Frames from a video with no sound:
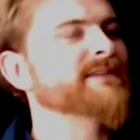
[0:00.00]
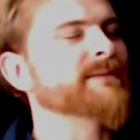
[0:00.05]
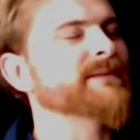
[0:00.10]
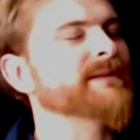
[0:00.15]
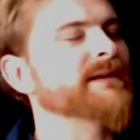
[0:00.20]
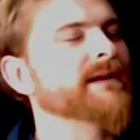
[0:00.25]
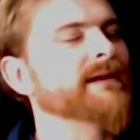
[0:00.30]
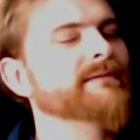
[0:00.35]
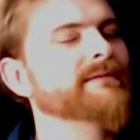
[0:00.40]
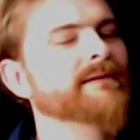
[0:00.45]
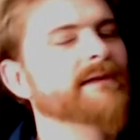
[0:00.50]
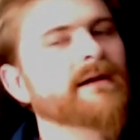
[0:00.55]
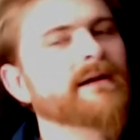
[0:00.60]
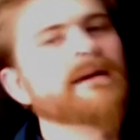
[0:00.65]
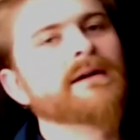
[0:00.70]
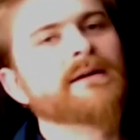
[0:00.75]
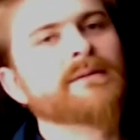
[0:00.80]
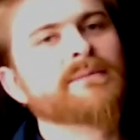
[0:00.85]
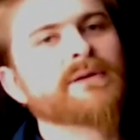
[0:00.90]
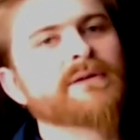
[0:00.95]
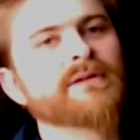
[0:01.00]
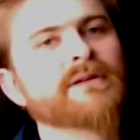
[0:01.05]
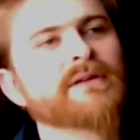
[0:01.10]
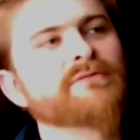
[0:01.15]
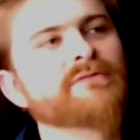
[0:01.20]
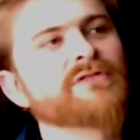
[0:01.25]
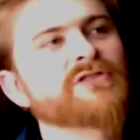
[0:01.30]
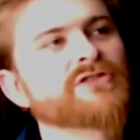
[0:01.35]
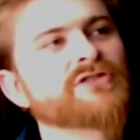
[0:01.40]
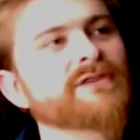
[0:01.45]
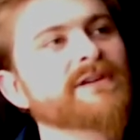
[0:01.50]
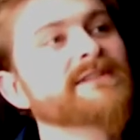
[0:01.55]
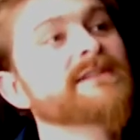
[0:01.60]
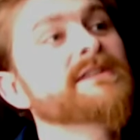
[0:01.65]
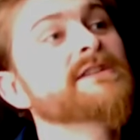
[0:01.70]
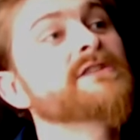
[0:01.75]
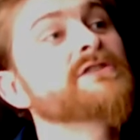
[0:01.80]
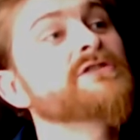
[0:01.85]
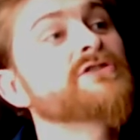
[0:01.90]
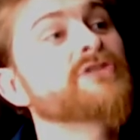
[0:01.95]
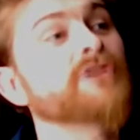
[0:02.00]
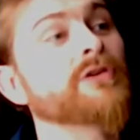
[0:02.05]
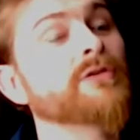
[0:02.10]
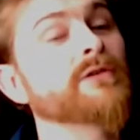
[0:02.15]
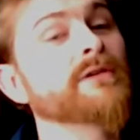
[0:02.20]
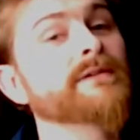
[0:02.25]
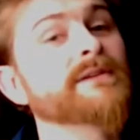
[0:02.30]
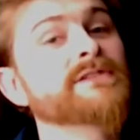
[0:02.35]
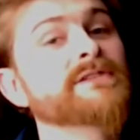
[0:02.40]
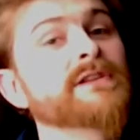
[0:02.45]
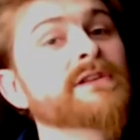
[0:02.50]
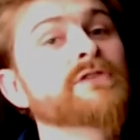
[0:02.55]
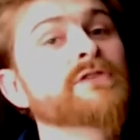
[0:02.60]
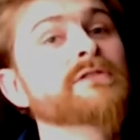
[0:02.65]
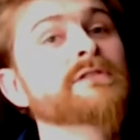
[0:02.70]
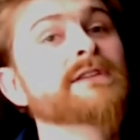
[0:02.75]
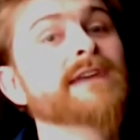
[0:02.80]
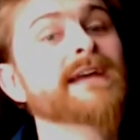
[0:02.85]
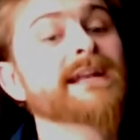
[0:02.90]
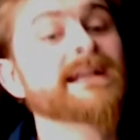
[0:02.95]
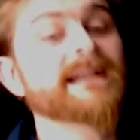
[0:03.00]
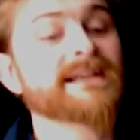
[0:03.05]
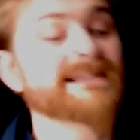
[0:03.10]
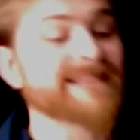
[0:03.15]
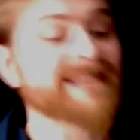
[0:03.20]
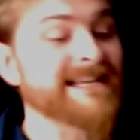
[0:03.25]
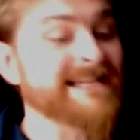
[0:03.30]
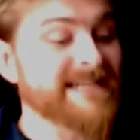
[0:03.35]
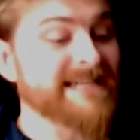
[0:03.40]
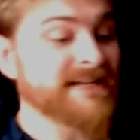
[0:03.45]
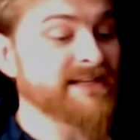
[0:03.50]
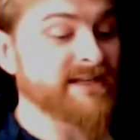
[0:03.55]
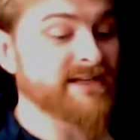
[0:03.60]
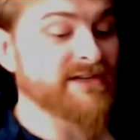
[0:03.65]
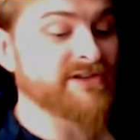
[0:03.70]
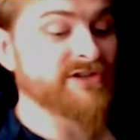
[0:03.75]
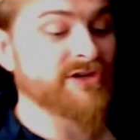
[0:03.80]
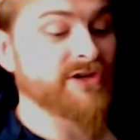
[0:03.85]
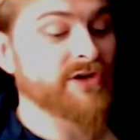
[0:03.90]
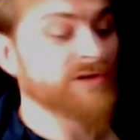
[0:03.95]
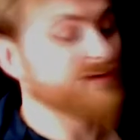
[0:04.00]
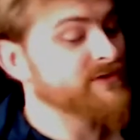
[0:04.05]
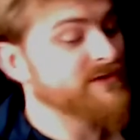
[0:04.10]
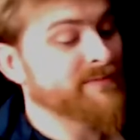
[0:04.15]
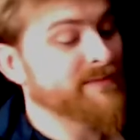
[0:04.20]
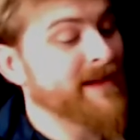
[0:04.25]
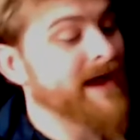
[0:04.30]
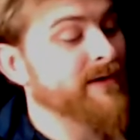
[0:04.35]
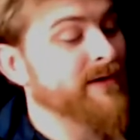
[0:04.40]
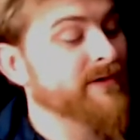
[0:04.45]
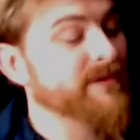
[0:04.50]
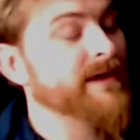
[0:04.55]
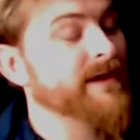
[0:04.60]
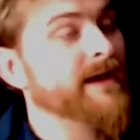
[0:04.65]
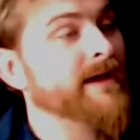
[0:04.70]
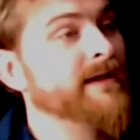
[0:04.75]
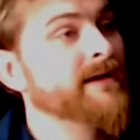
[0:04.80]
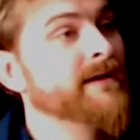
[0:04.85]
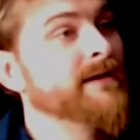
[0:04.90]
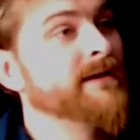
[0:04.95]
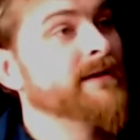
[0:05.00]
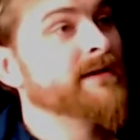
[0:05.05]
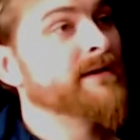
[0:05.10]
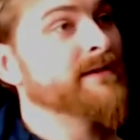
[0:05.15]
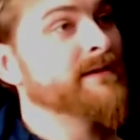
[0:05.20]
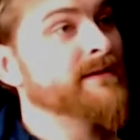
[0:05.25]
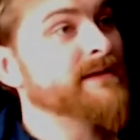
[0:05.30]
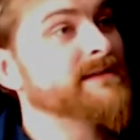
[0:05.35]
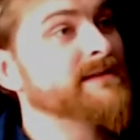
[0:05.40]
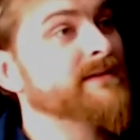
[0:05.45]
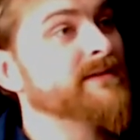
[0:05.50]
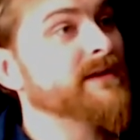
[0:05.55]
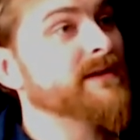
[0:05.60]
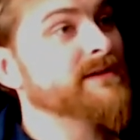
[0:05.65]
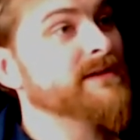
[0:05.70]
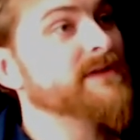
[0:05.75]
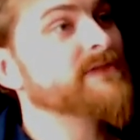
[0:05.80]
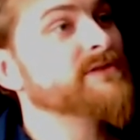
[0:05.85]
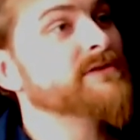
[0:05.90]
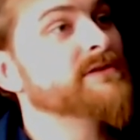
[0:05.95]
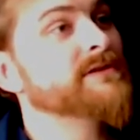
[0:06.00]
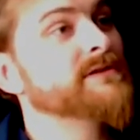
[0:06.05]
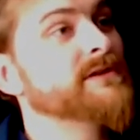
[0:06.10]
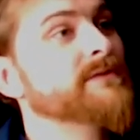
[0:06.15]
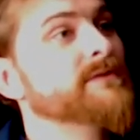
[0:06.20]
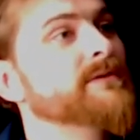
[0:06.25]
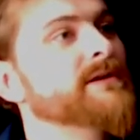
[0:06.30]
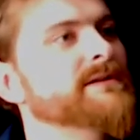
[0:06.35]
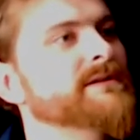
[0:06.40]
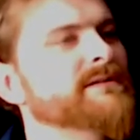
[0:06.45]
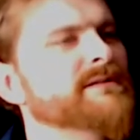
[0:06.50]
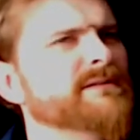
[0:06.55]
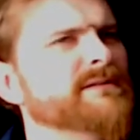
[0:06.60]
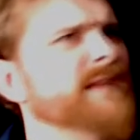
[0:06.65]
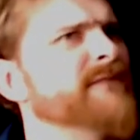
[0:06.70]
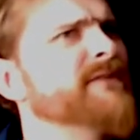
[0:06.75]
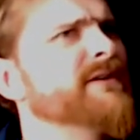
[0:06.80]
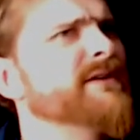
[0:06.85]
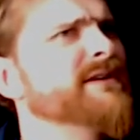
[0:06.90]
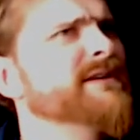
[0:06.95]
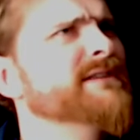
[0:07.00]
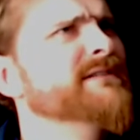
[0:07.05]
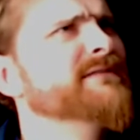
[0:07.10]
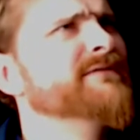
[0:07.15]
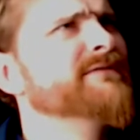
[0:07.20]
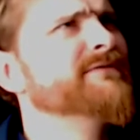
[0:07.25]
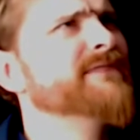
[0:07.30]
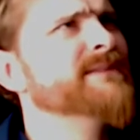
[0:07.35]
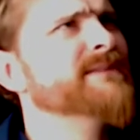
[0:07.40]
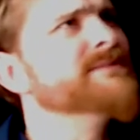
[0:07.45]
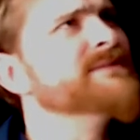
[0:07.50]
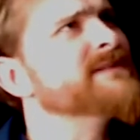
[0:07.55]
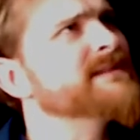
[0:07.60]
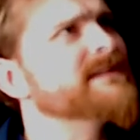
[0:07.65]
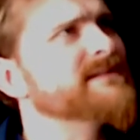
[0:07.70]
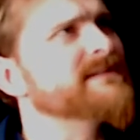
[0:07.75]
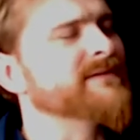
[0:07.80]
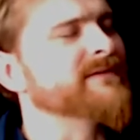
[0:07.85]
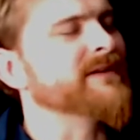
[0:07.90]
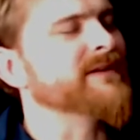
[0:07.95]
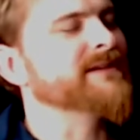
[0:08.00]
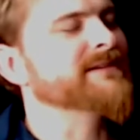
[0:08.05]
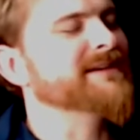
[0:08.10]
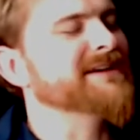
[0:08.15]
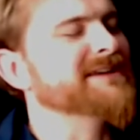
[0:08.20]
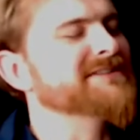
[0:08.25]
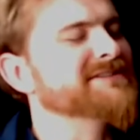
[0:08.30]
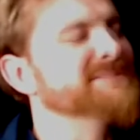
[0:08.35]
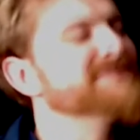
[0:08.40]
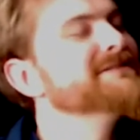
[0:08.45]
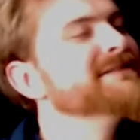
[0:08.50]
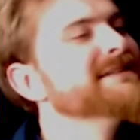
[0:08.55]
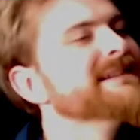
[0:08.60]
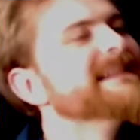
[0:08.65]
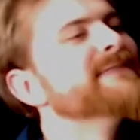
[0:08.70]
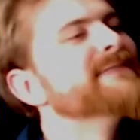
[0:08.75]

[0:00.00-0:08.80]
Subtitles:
Something like that. But they're restricting control of it so they couldn't get it because they need these geodes to power their civilization, because otherwise they're very flimsy civilization.